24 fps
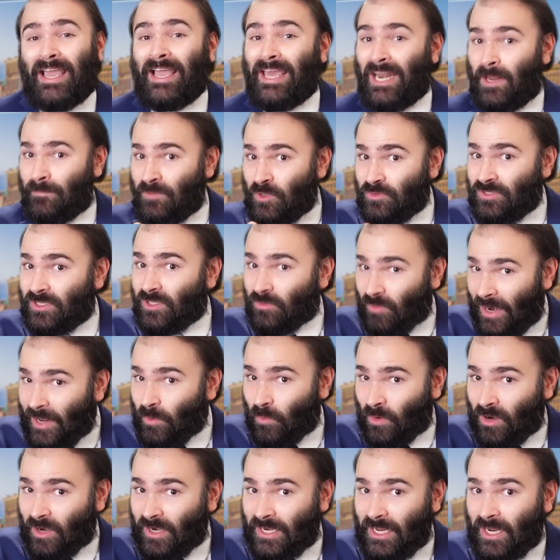and I'm using the right
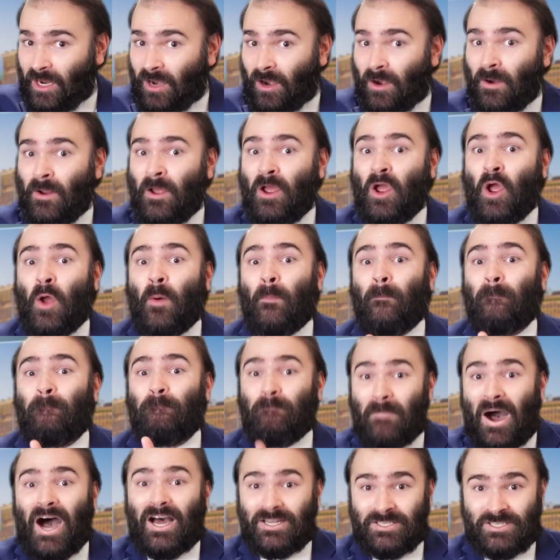word here,
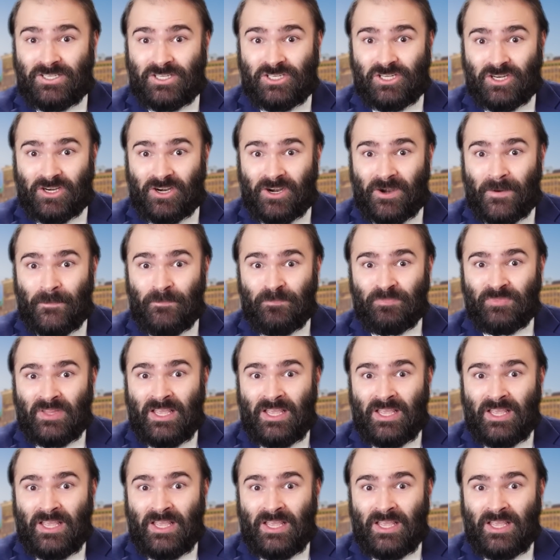monster.